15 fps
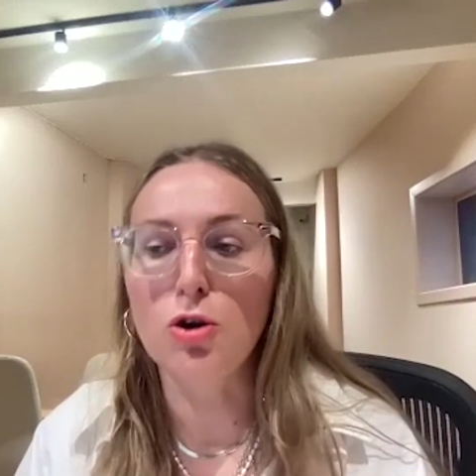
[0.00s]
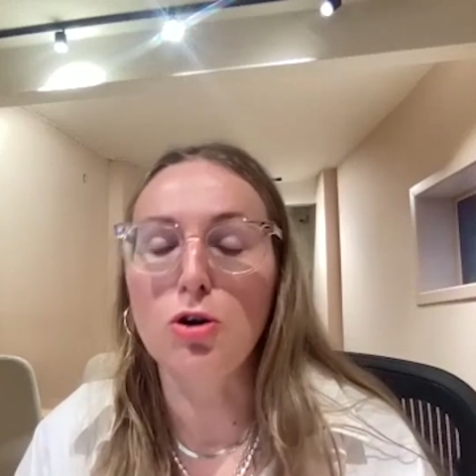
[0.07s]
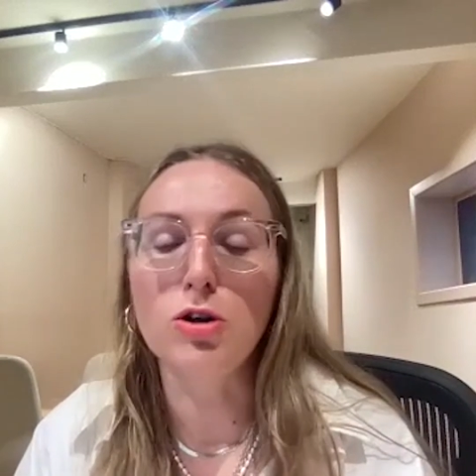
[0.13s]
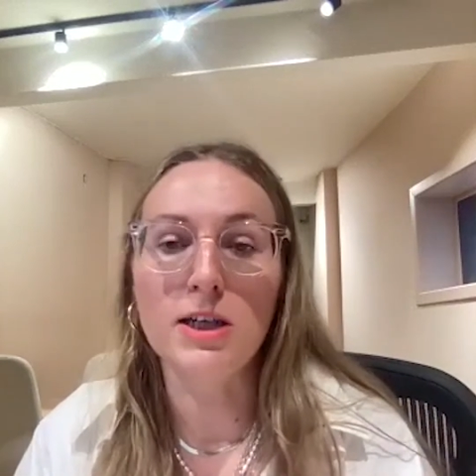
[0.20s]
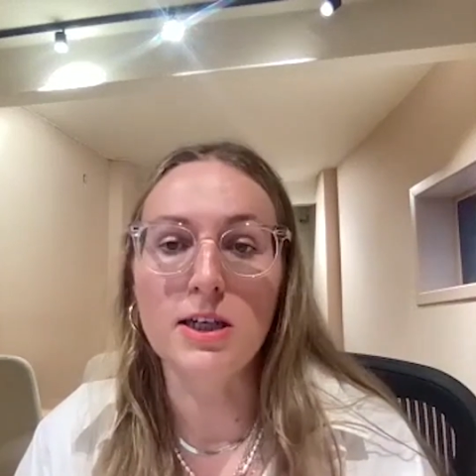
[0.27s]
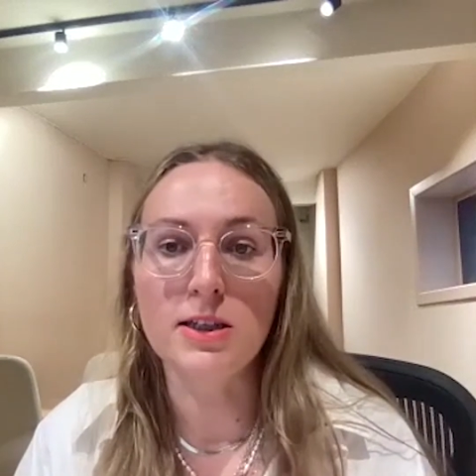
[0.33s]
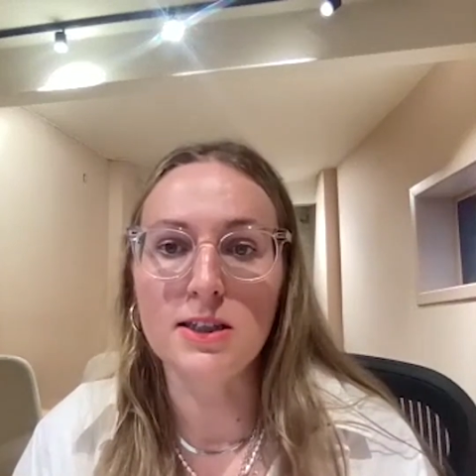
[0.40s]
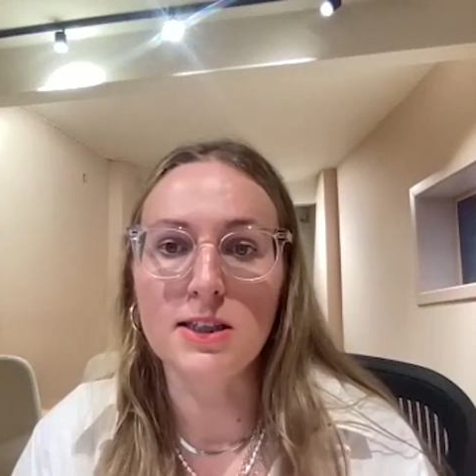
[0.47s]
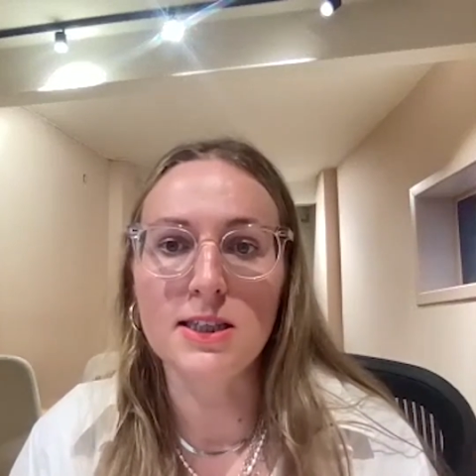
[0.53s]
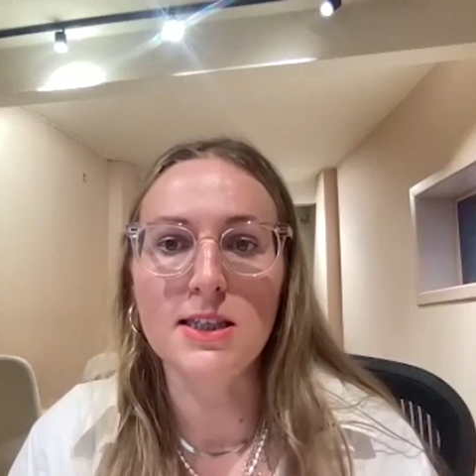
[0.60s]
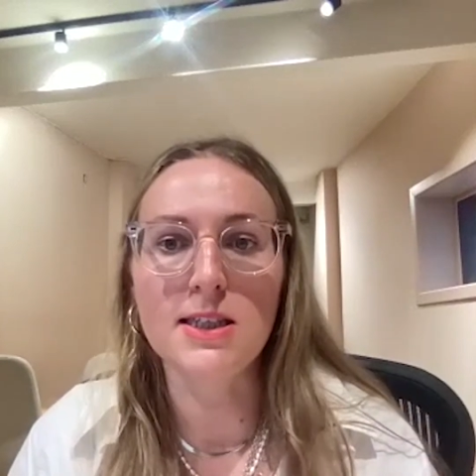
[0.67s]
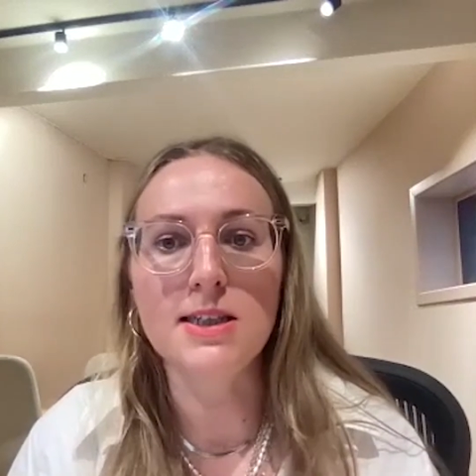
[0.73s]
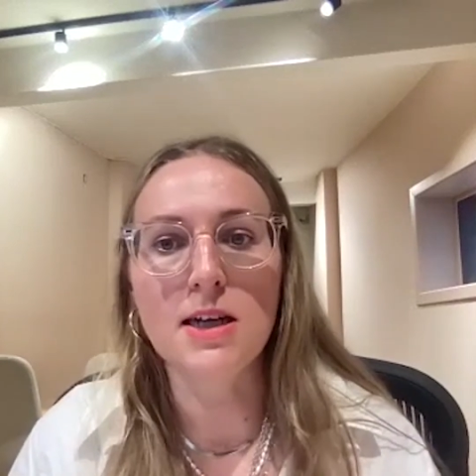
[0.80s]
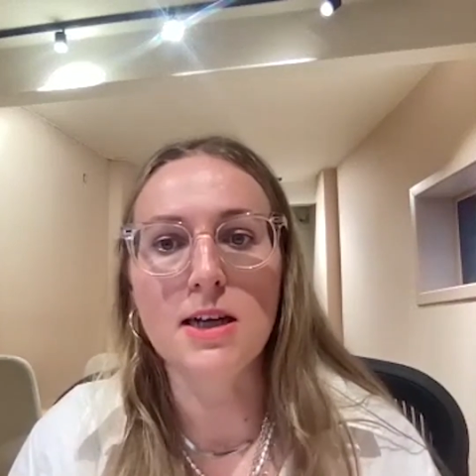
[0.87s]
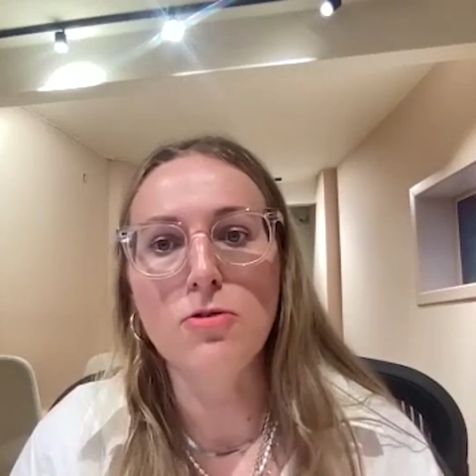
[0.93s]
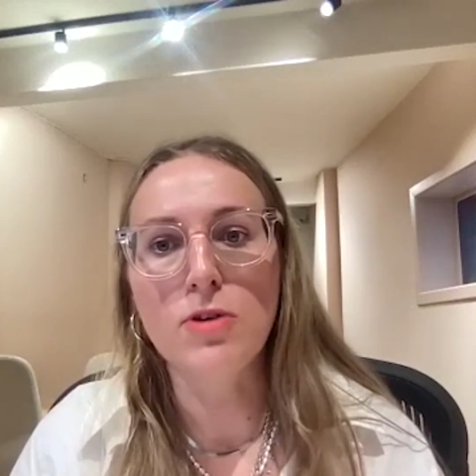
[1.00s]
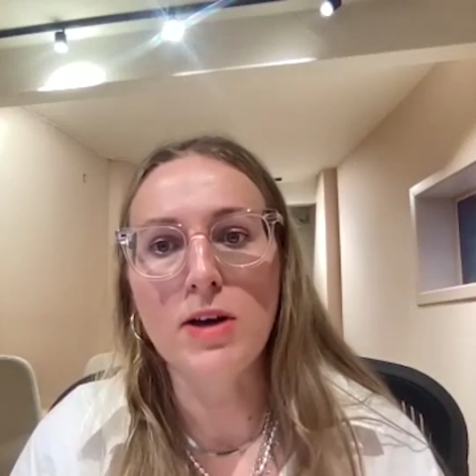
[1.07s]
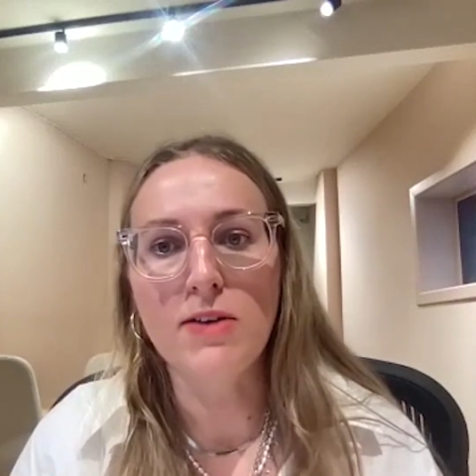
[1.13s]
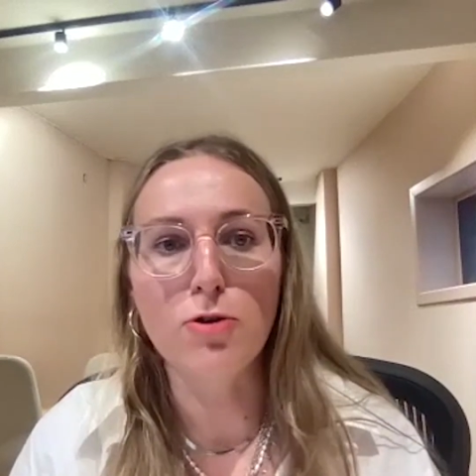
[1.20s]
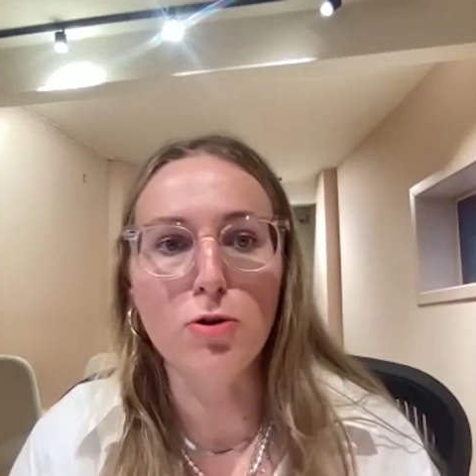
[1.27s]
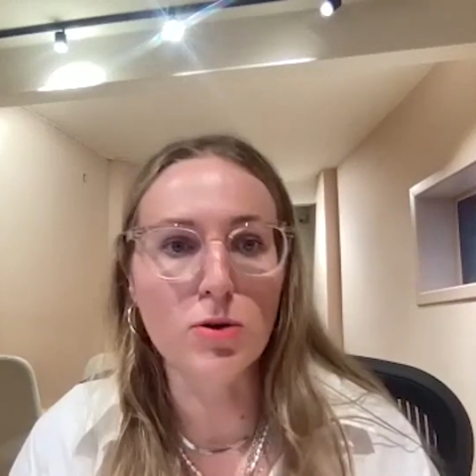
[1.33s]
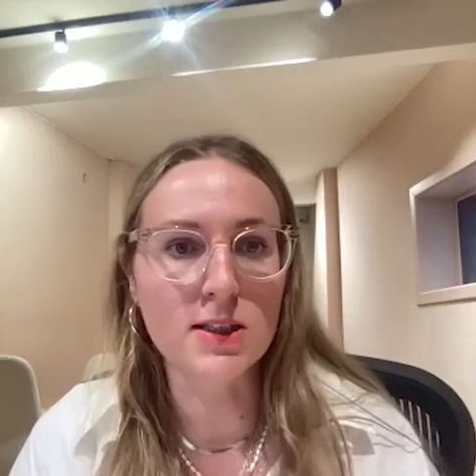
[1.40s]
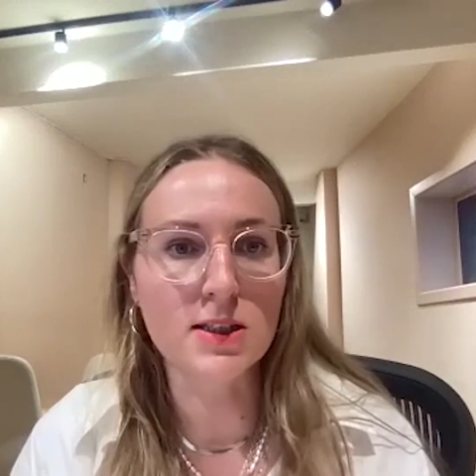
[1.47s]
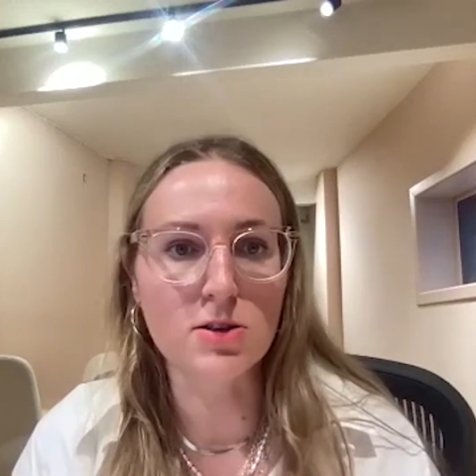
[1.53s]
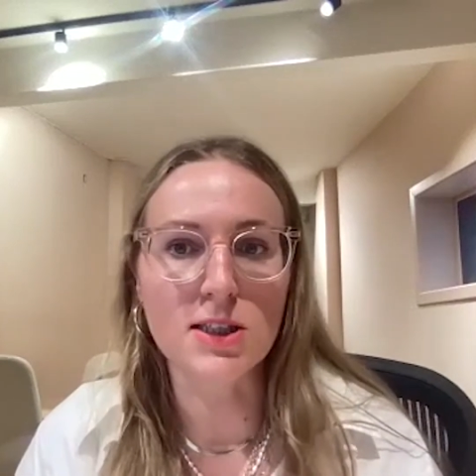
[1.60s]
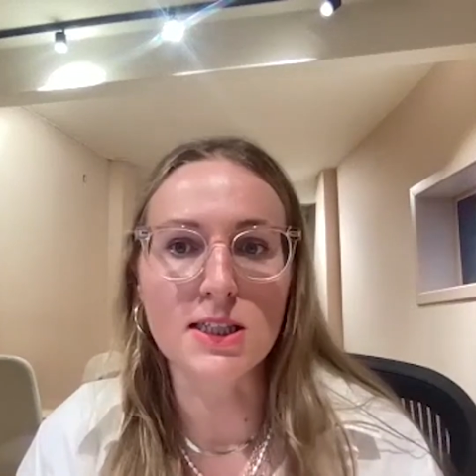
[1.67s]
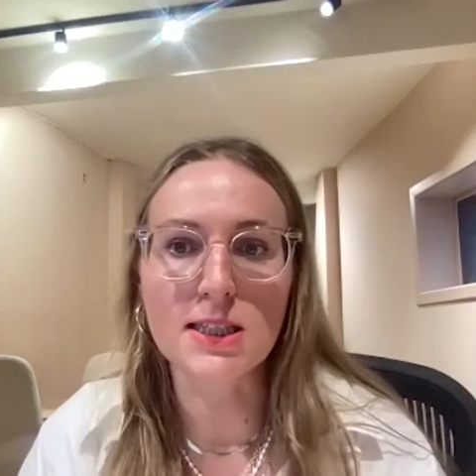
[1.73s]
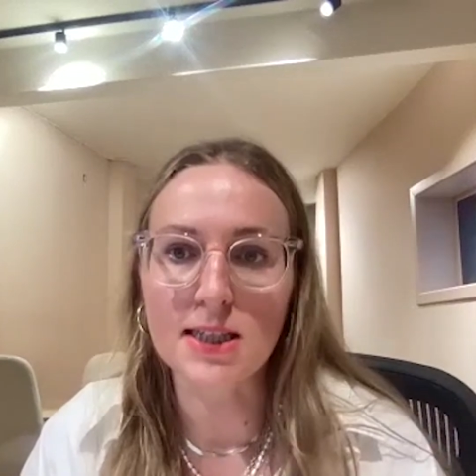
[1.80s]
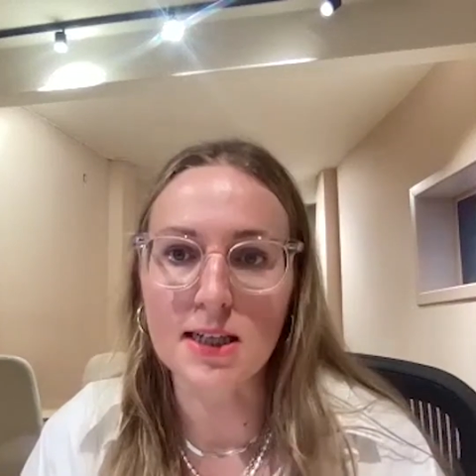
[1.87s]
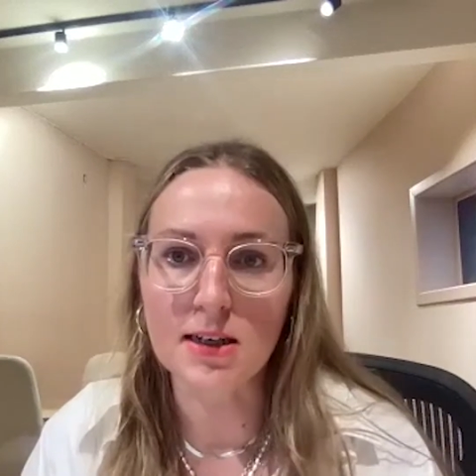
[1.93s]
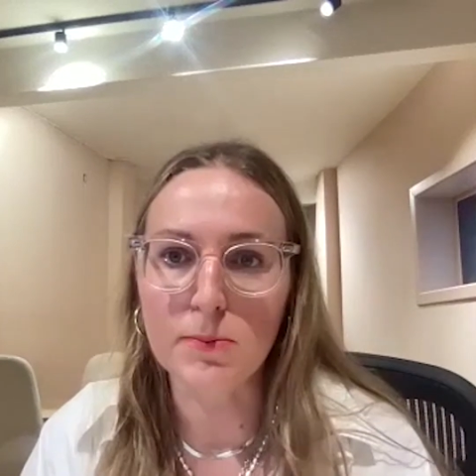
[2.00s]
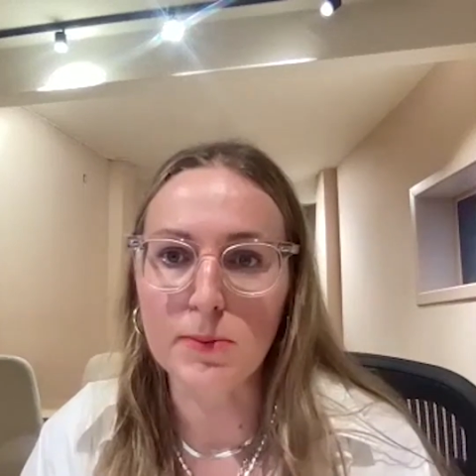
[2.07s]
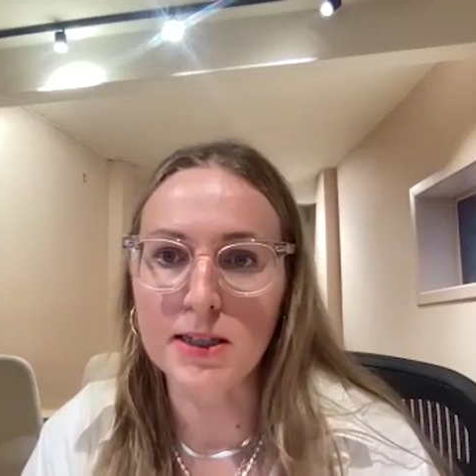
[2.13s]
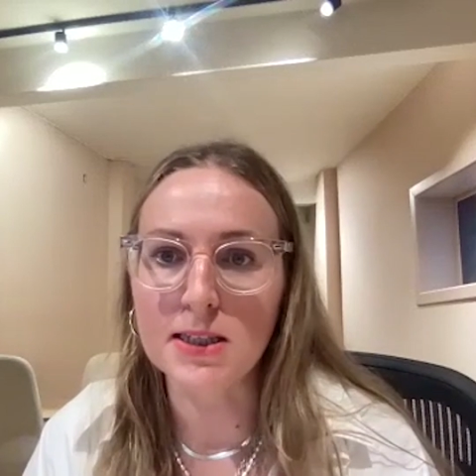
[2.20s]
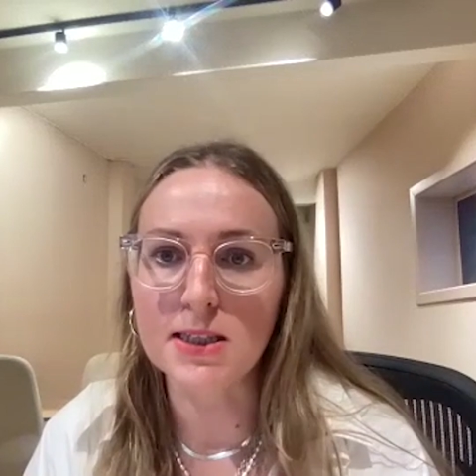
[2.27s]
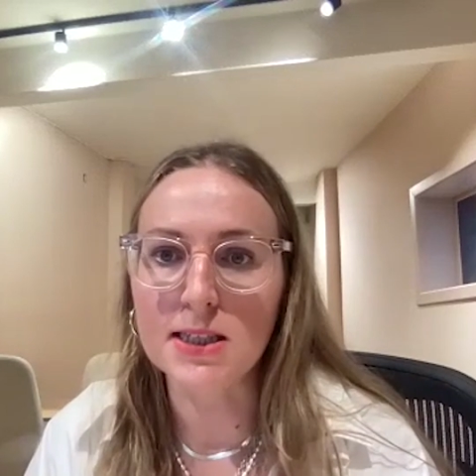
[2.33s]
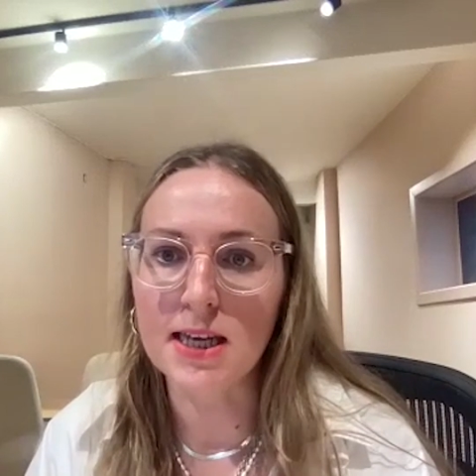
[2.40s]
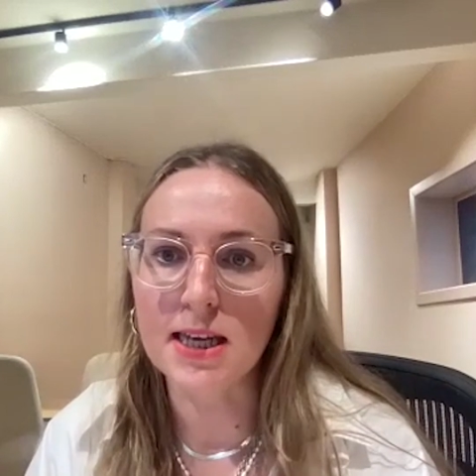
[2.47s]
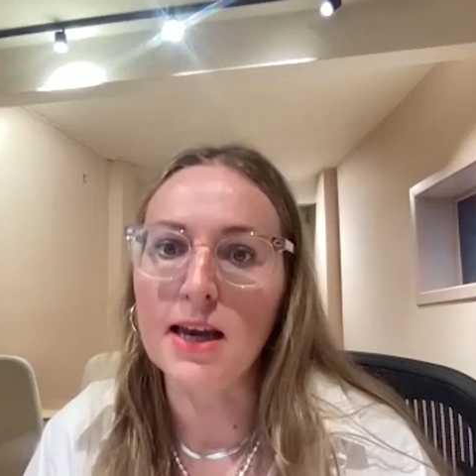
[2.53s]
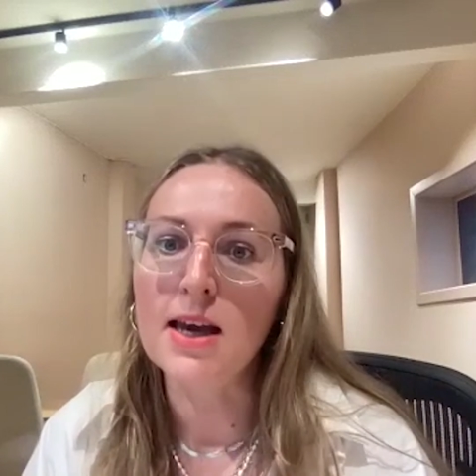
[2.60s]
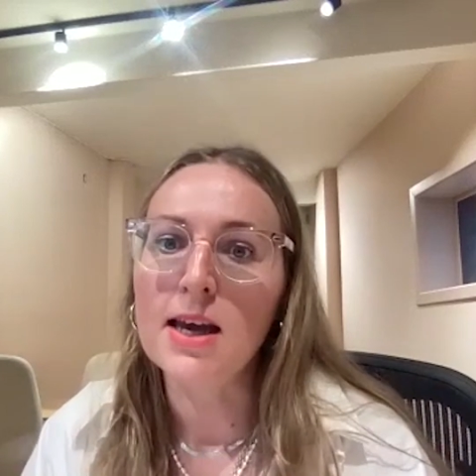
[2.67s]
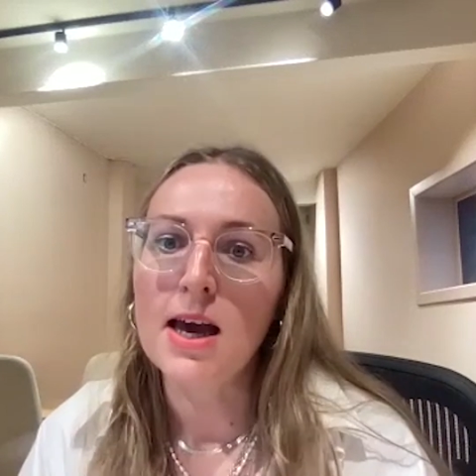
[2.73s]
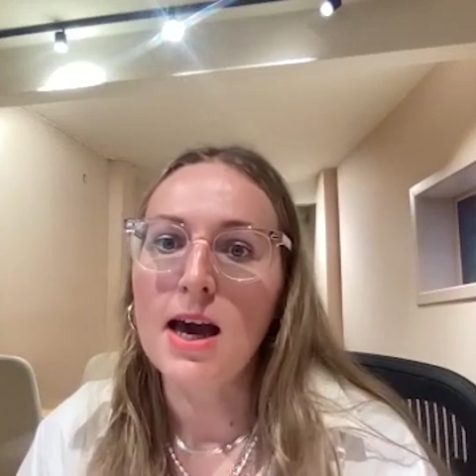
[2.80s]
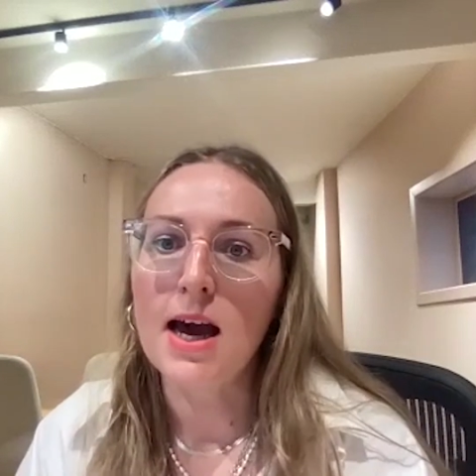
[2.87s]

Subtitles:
audiences that are really focused on sustainability